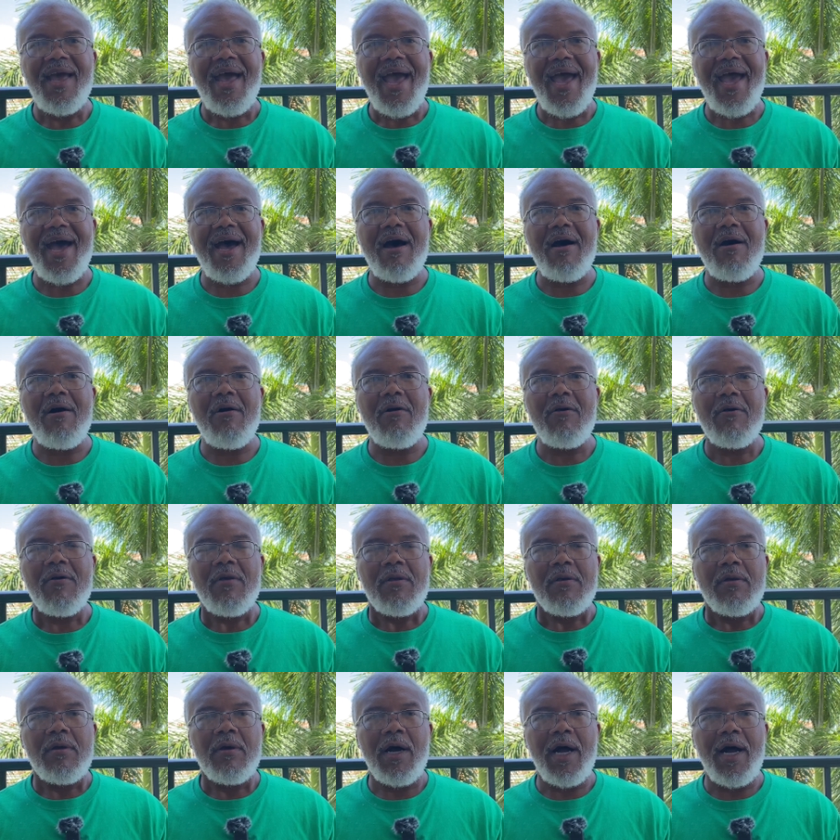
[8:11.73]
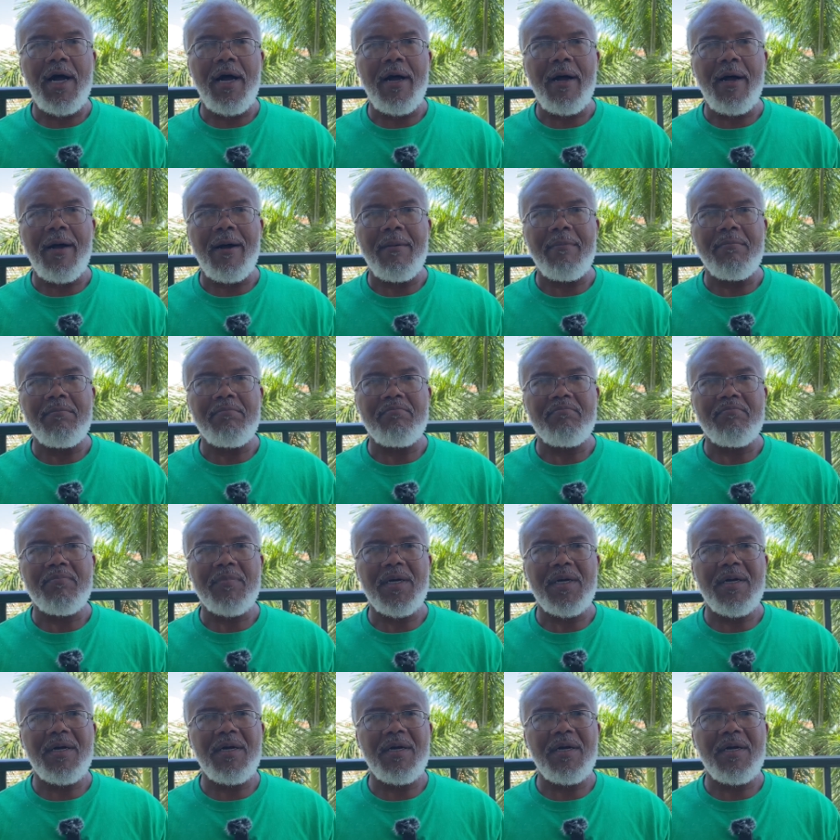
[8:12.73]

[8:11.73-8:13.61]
how um,